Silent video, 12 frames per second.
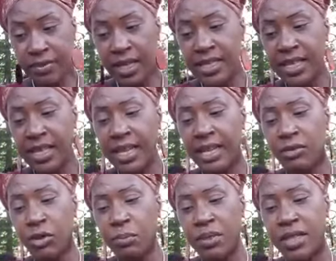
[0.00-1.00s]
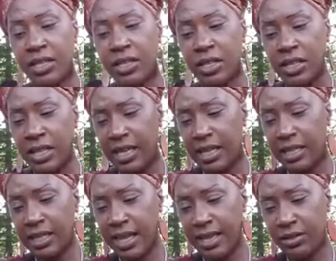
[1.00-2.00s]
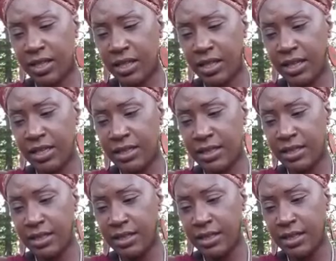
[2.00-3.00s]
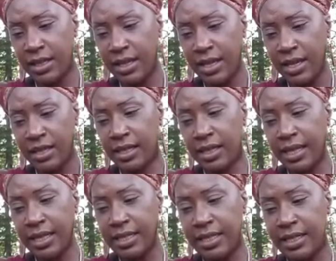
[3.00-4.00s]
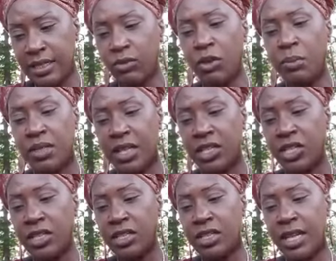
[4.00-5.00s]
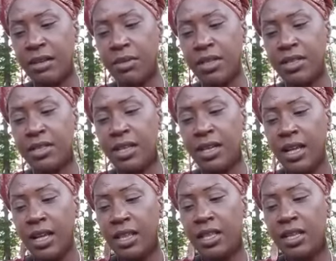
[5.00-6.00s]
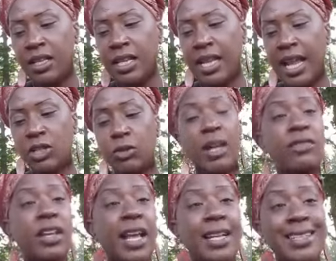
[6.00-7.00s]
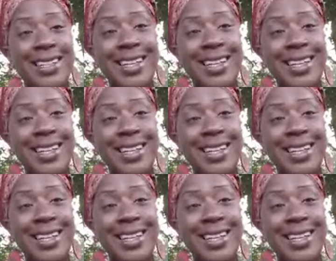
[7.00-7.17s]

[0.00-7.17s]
Is the land repossession, land titles, I think it is? The land, the repossession statements. The, the next one after that is